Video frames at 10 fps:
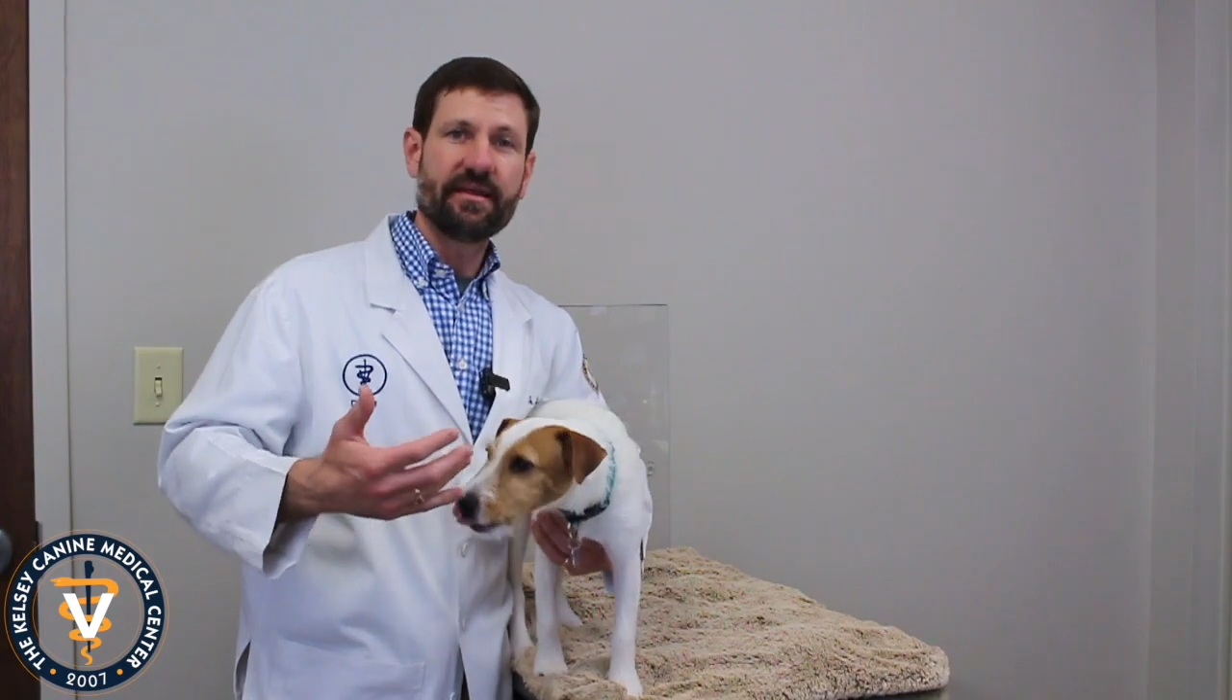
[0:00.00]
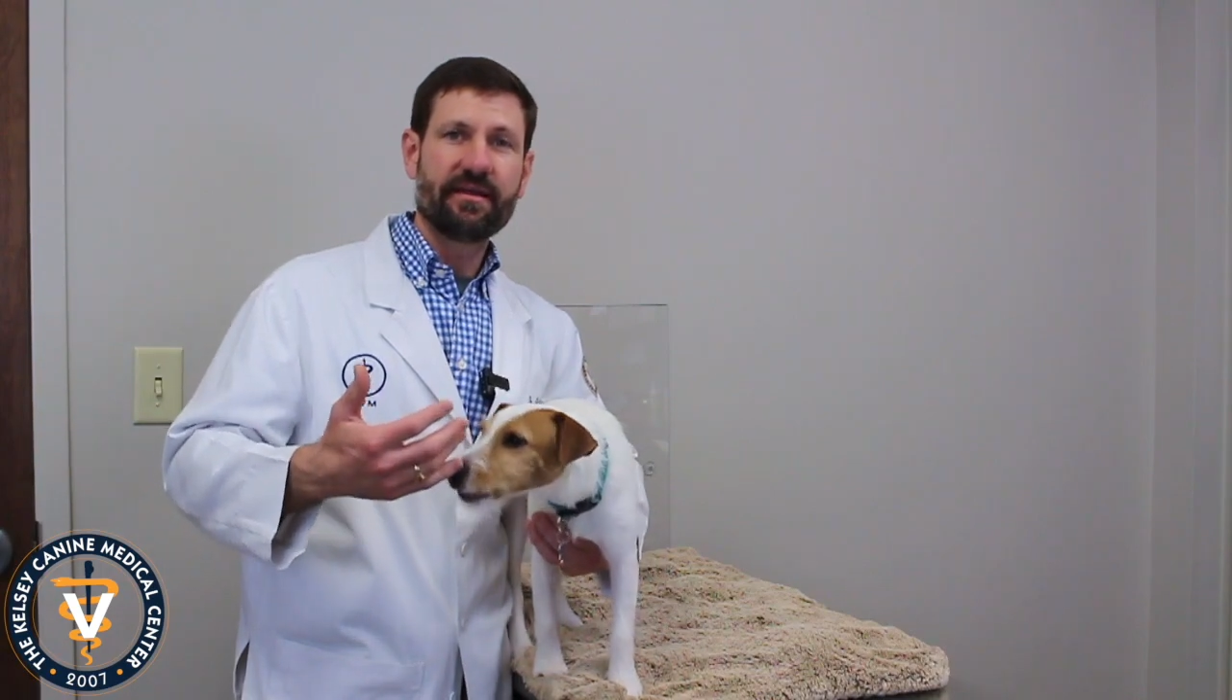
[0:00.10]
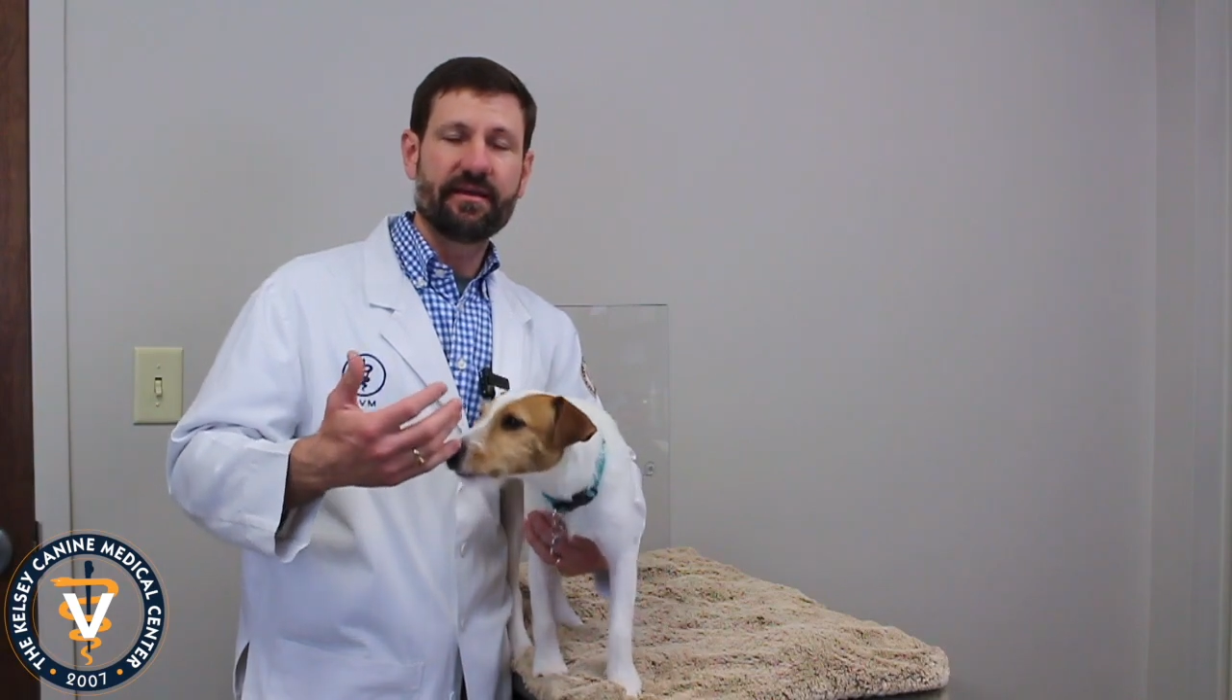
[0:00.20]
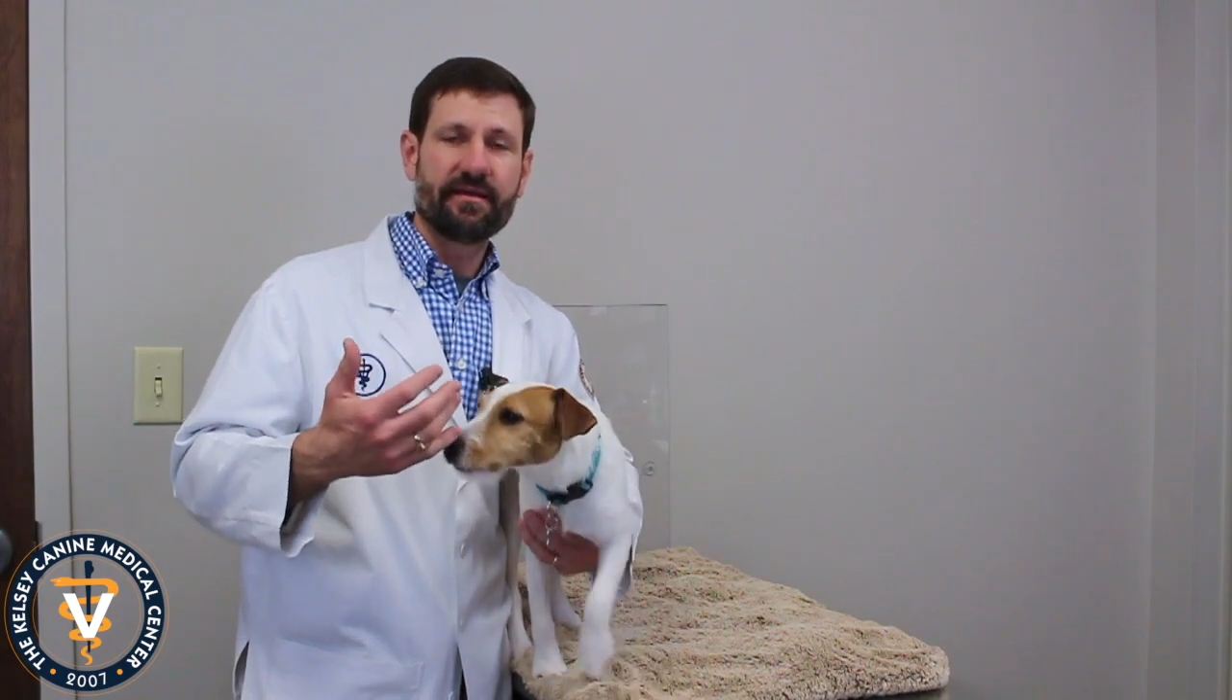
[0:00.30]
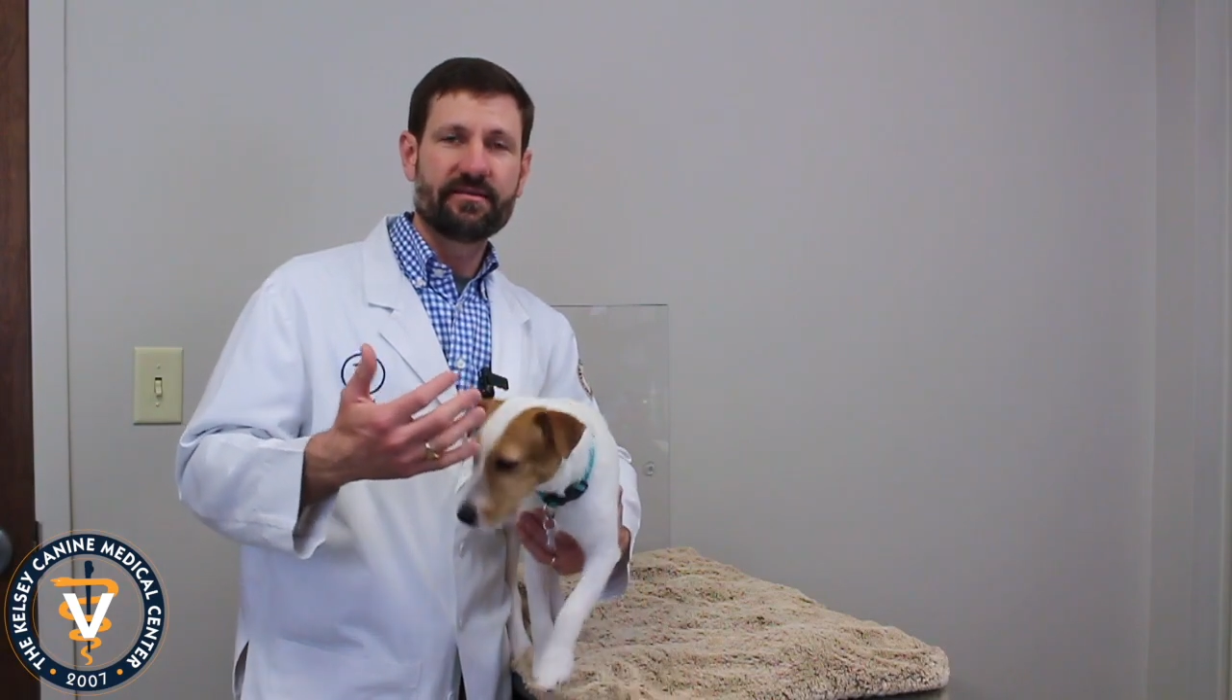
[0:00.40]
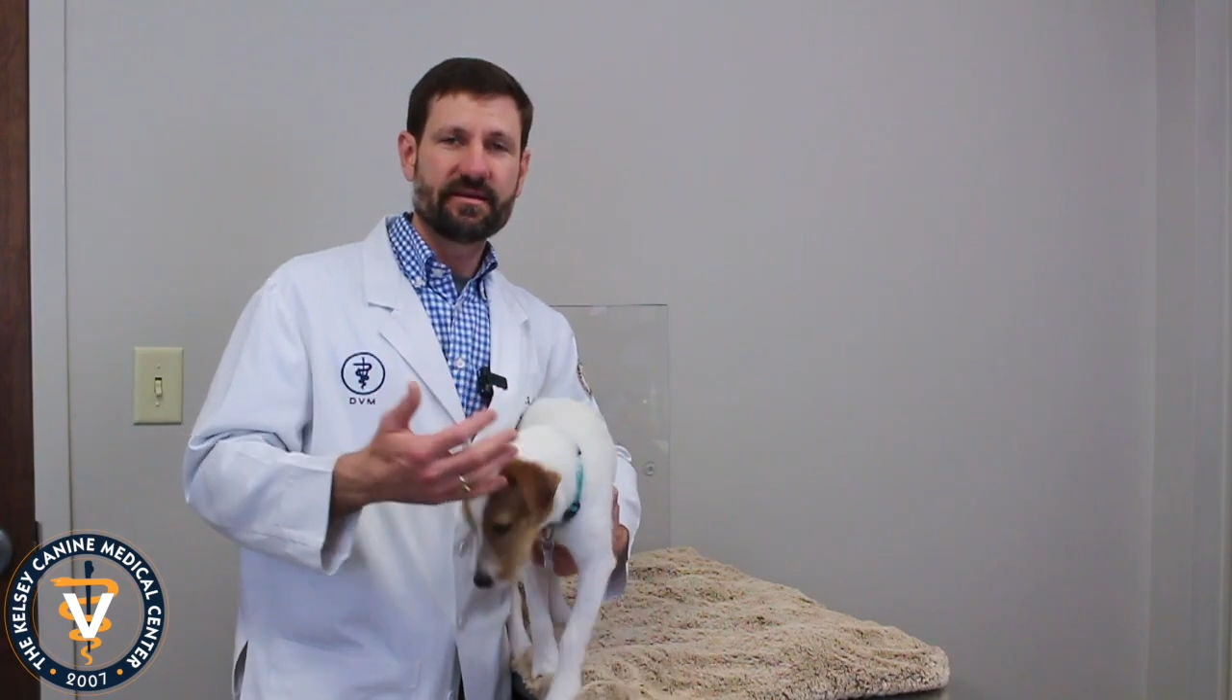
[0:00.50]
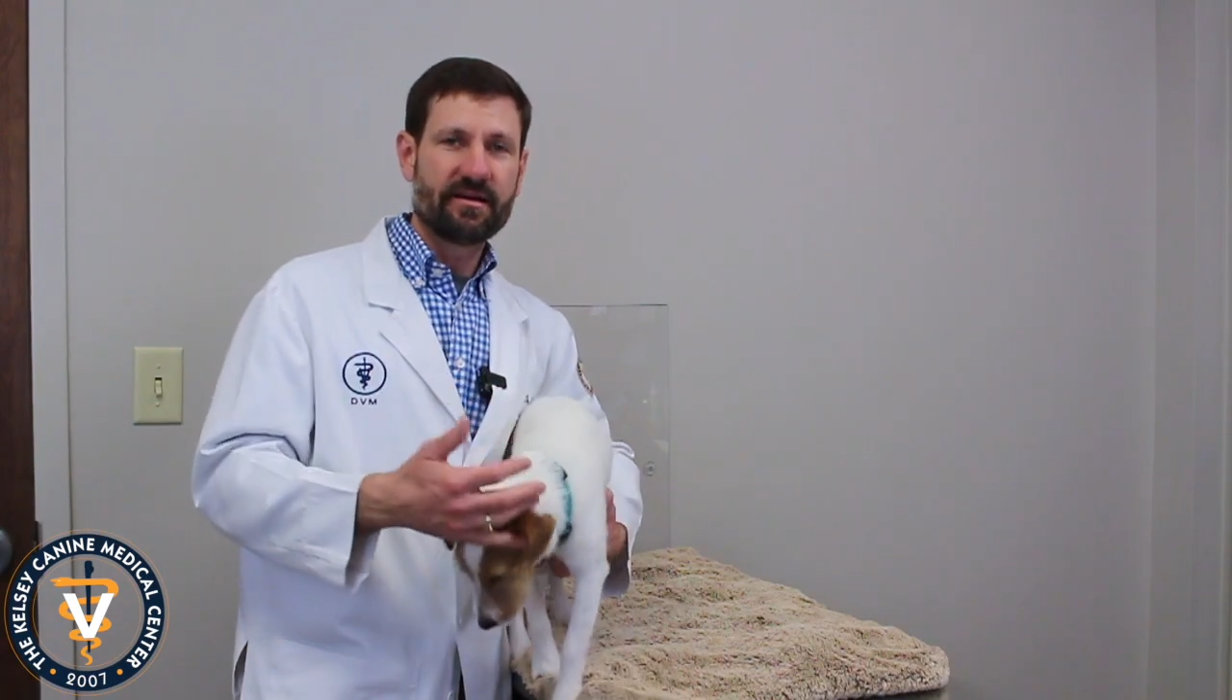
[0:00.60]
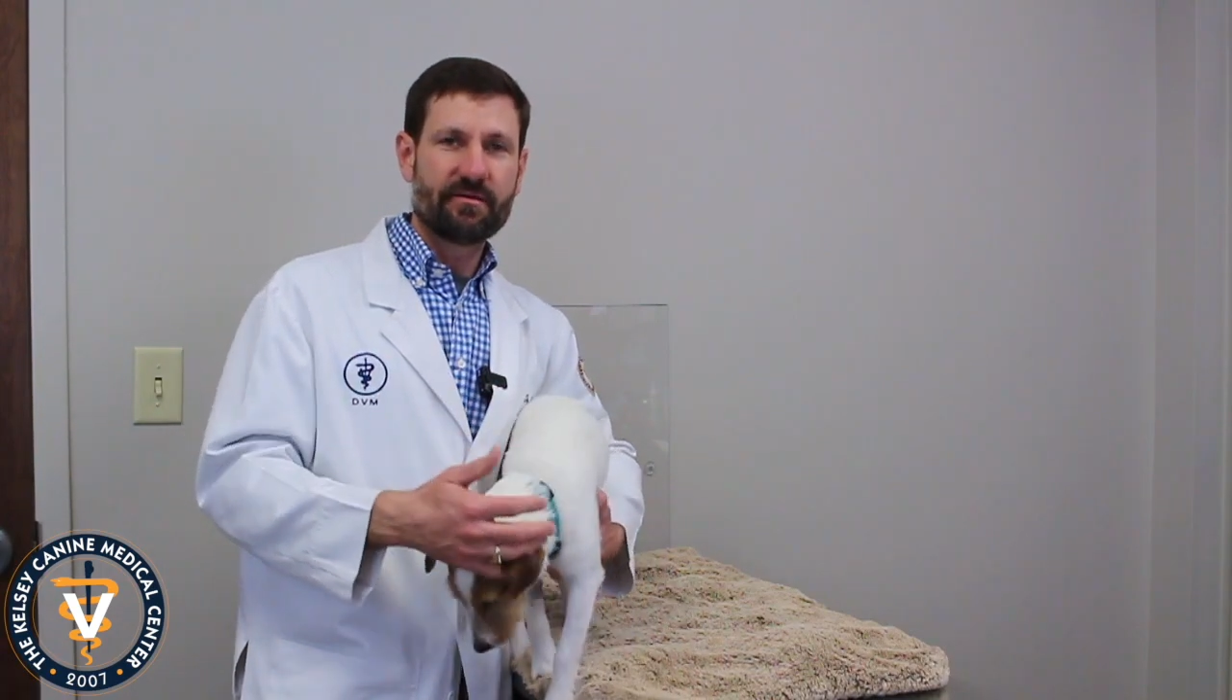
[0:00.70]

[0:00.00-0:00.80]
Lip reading: and